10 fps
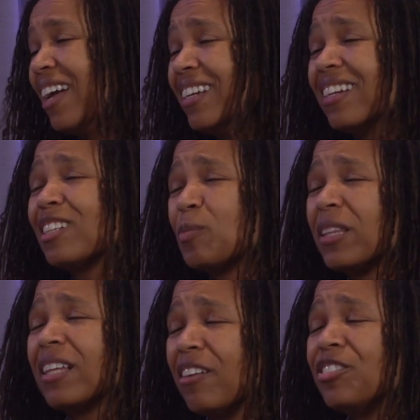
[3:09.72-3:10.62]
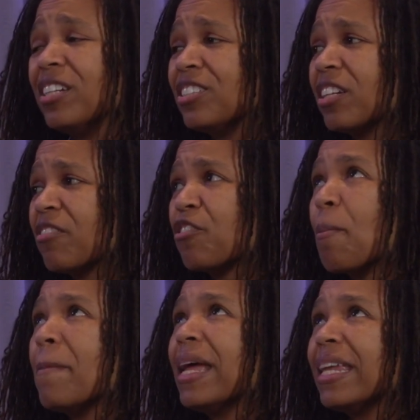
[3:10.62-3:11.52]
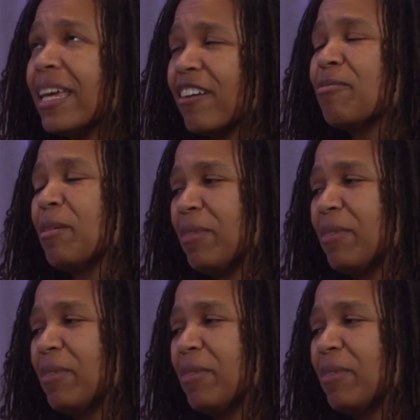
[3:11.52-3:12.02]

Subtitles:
And it has been life-changing for many of my